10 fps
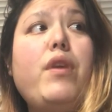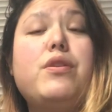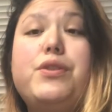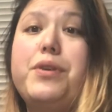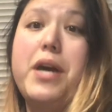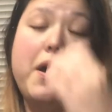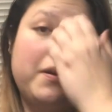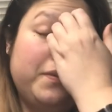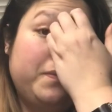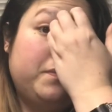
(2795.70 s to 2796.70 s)
So yeah,
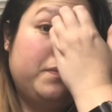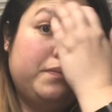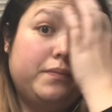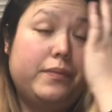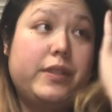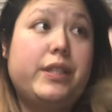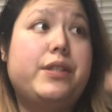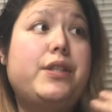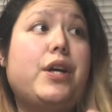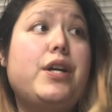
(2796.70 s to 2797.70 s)
it's the
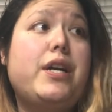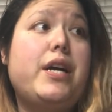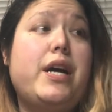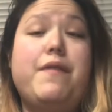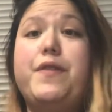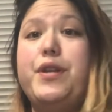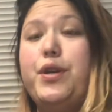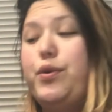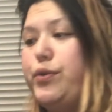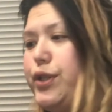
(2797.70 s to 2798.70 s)
start of the
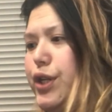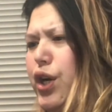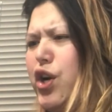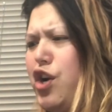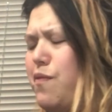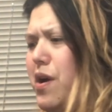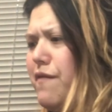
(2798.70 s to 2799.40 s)
new term,